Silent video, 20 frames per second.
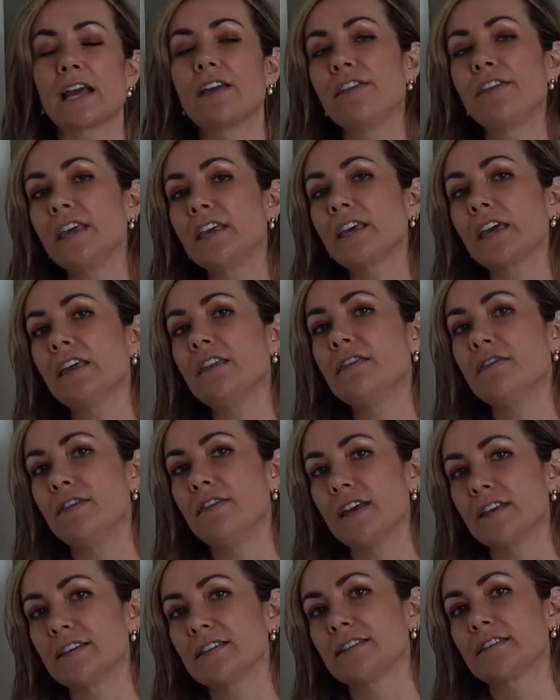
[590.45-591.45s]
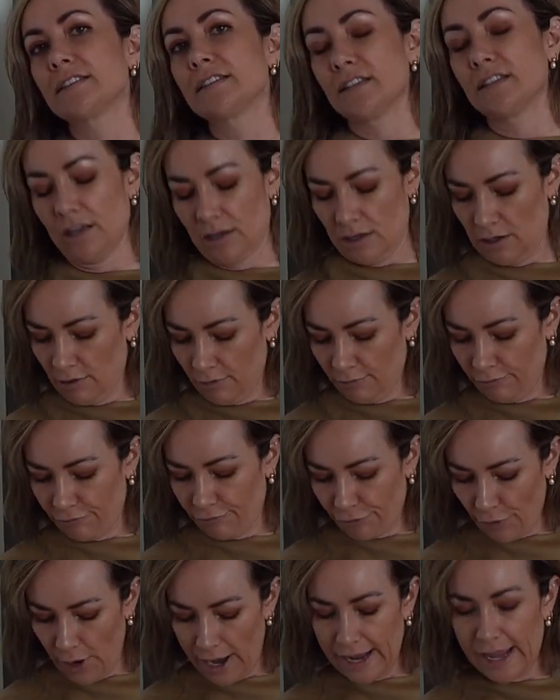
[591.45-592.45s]
I think in this
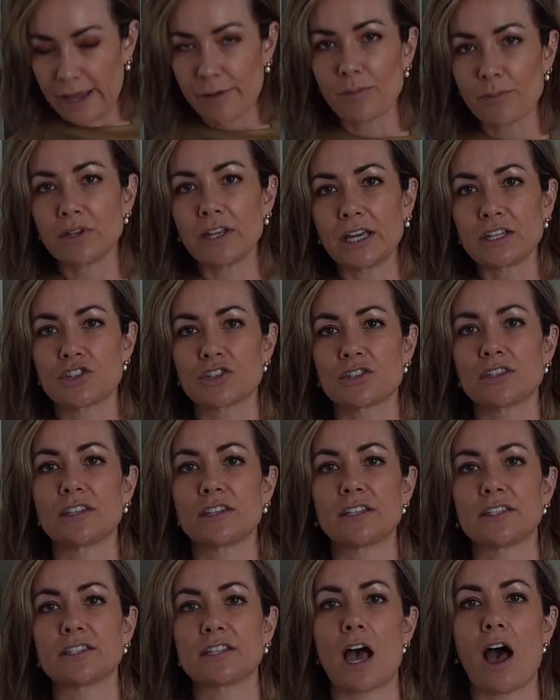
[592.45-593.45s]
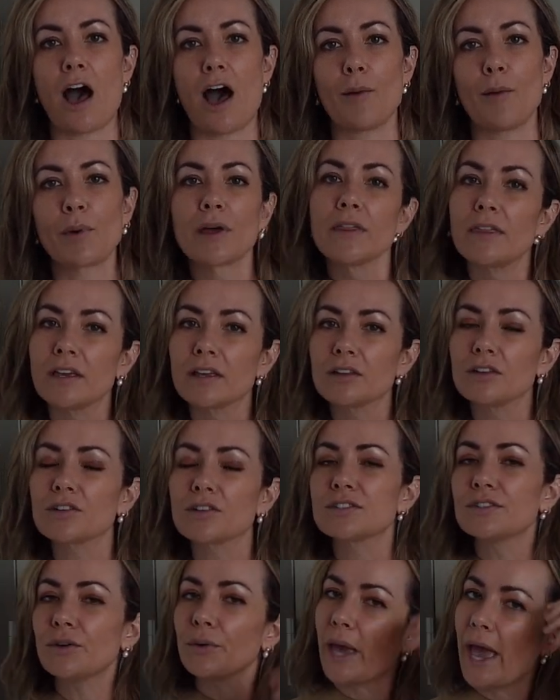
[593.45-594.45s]
frame, like just at the top, I think it
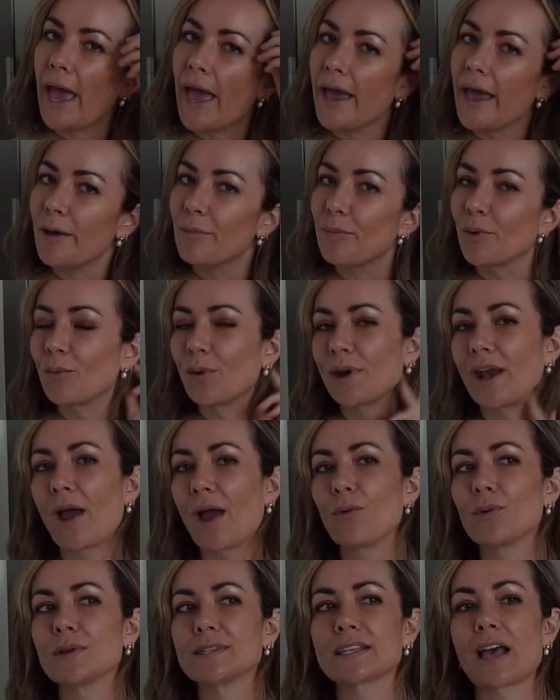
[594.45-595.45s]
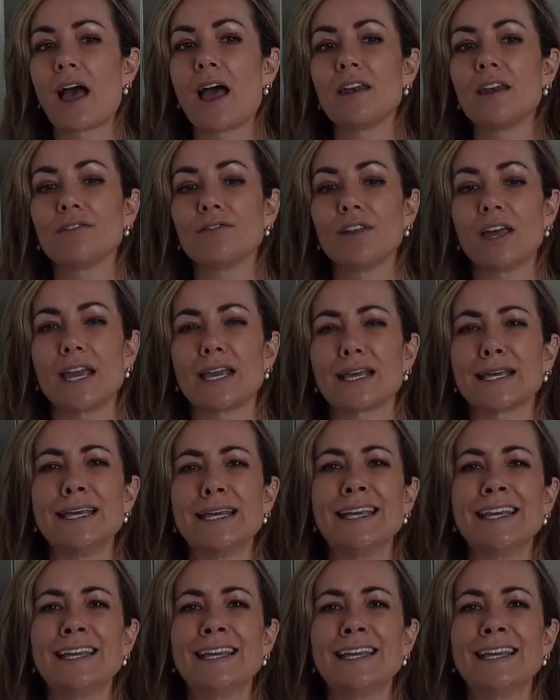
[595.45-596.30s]
looks okay, but when I was kind of like